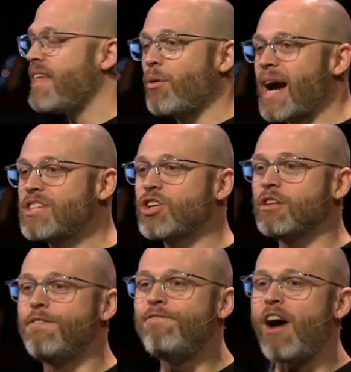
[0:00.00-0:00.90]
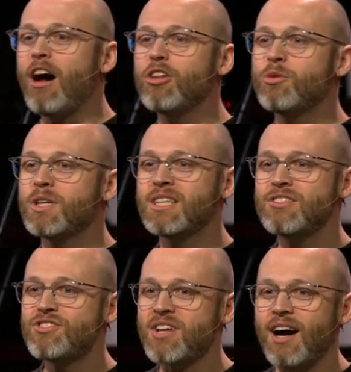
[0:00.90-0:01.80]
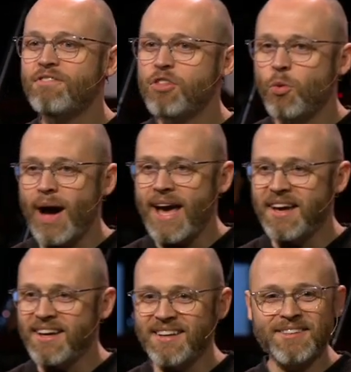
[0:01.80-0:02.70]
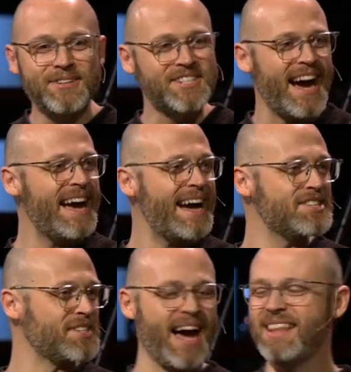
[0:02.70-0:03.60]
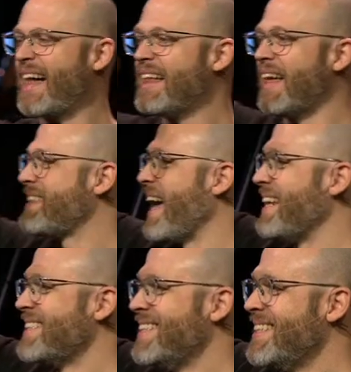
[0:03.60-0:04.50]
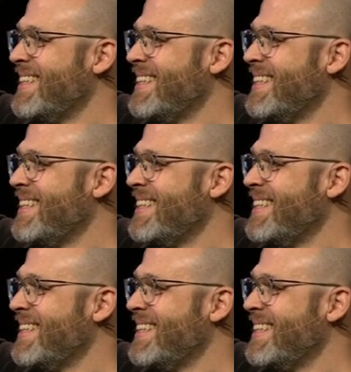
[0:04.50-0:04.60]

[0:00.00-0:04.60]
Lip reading: They were actually called followers of the way, which I like that,